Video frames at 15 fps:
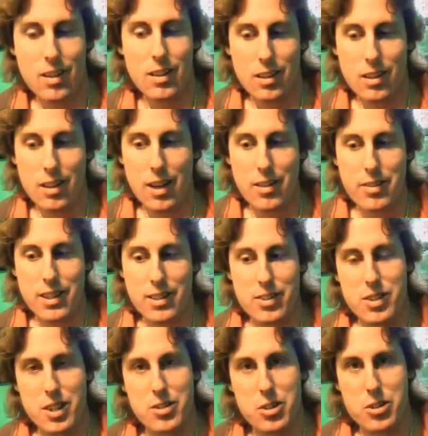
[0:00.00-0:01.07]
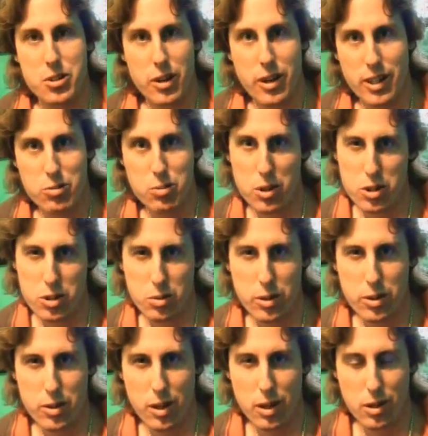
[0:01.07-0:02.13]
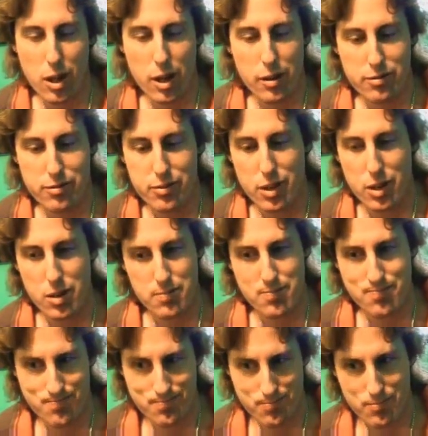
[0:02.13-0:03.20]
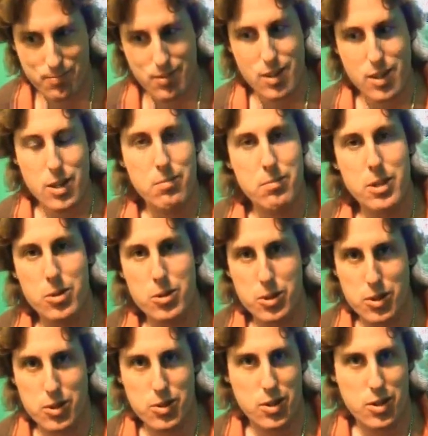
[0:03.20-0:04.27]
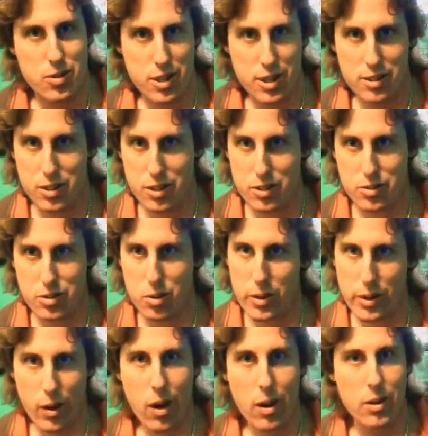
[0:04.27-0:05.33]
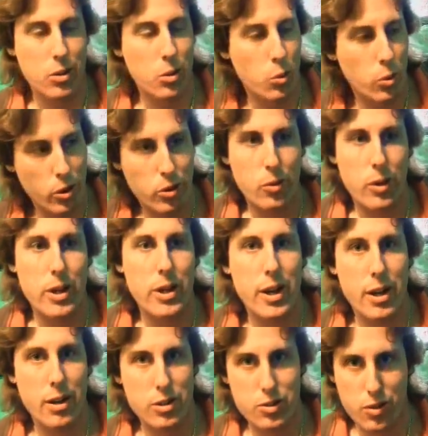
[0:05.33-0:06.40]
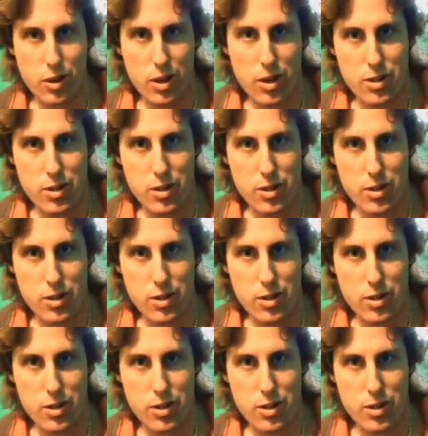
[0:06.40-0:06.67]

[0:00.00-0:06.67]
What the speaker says: I think it's necessary, especially with a lot of hypnosis and things that is going on in the world right now as far as